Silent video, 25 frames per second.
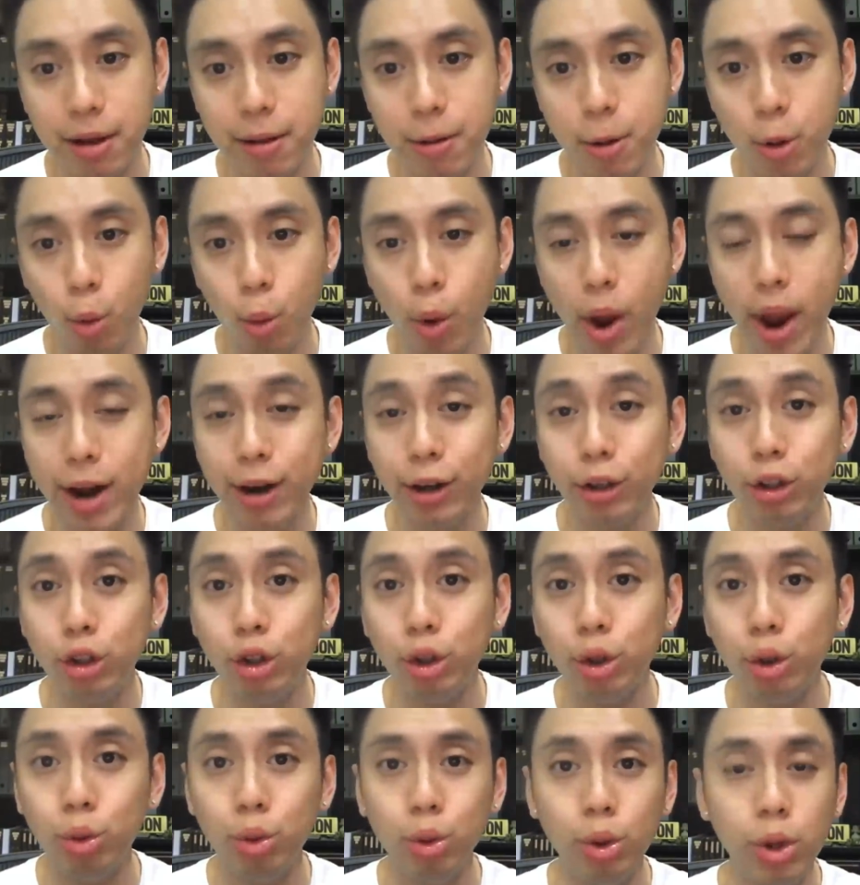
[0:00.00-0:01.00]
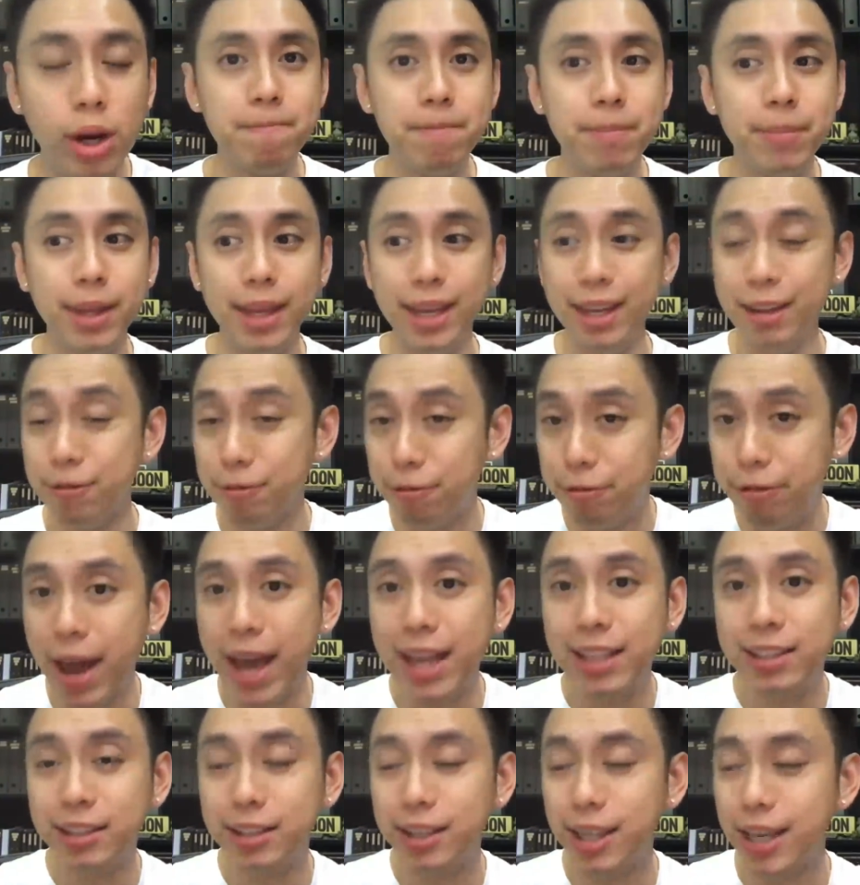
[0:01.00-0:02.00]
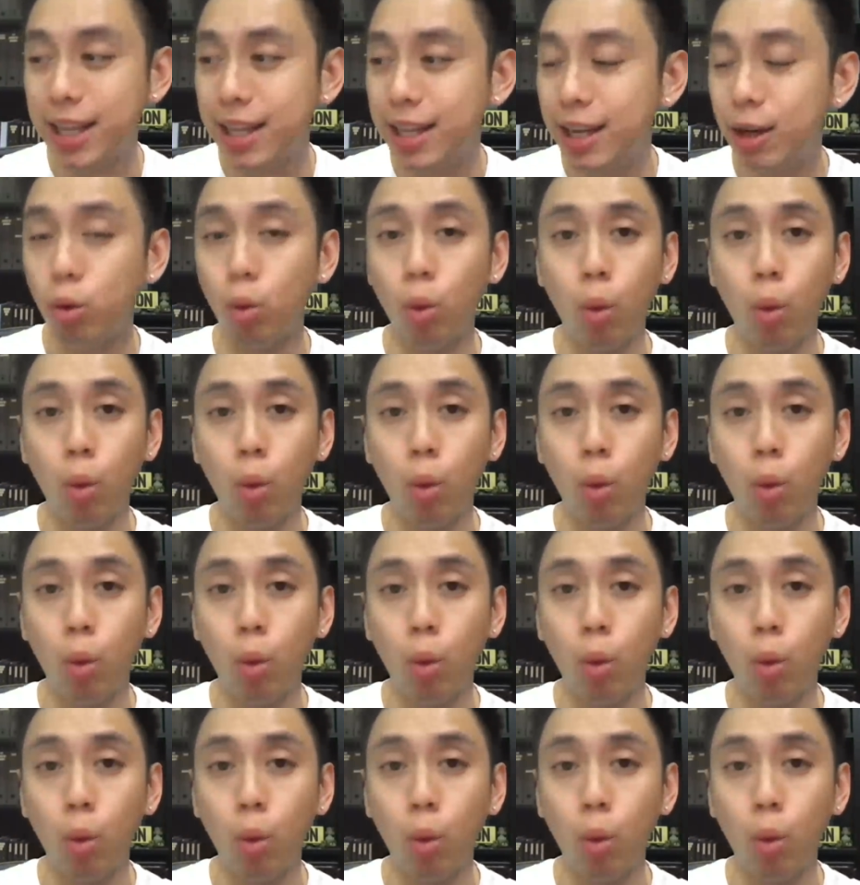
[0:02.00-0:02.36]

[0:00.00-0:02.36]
where you invest in it